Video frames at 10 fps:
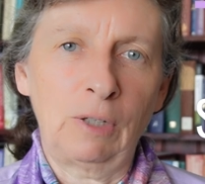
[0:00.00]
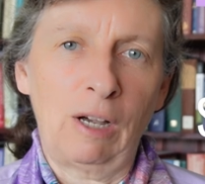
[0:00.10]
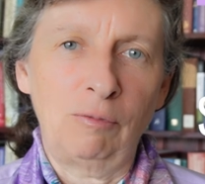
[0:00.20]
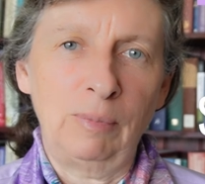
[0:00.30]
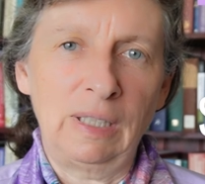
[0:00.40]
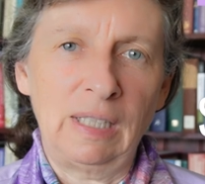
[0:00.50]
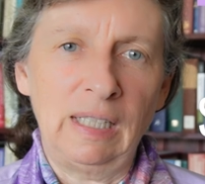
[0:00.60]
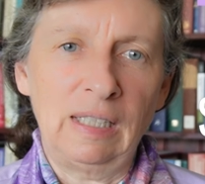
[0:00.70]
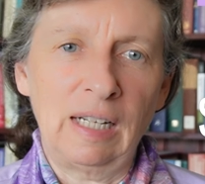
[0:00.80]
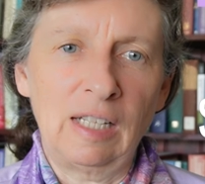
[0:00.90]
Government
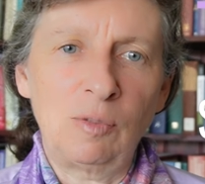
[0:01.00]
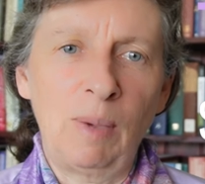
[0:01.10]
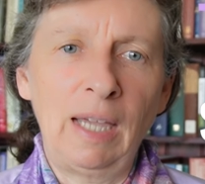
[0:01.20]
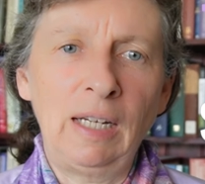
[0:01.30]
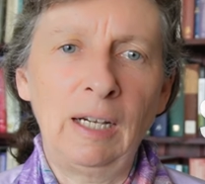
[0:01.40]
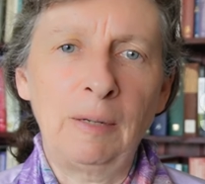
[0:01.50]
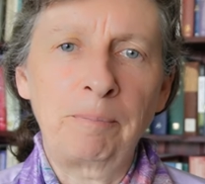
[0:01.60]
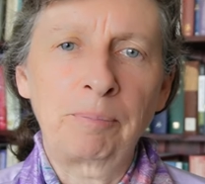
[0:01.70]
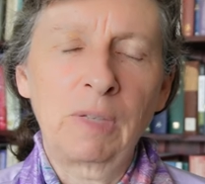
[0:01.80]
in Tasmania.